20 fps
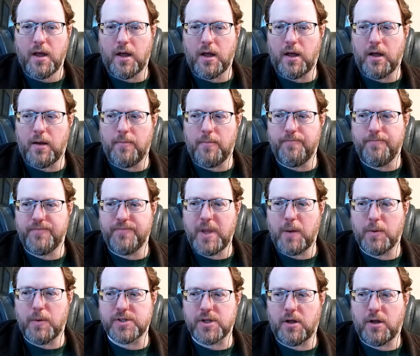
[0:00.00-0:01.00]

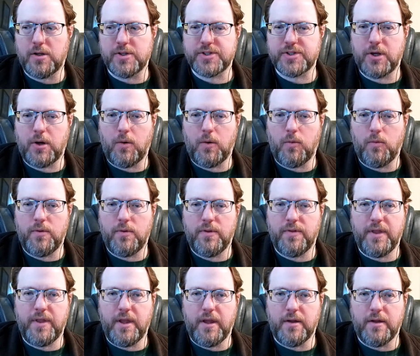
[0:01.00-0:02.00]
There was also
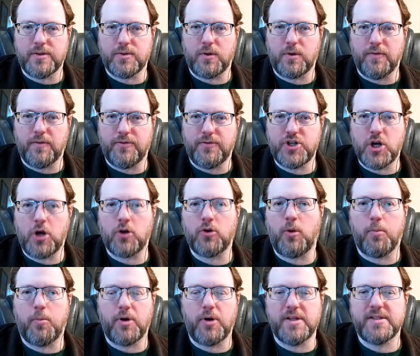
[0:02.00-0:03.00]
the sort of
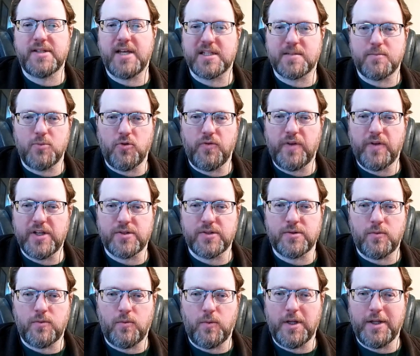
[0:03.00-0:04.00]
jungle princess
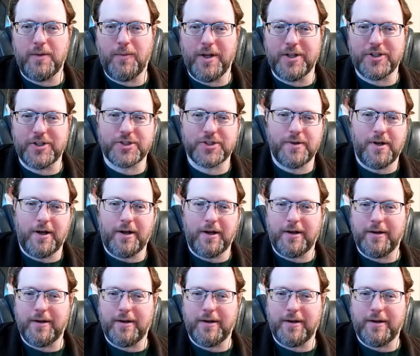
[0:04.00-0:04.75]
movies in which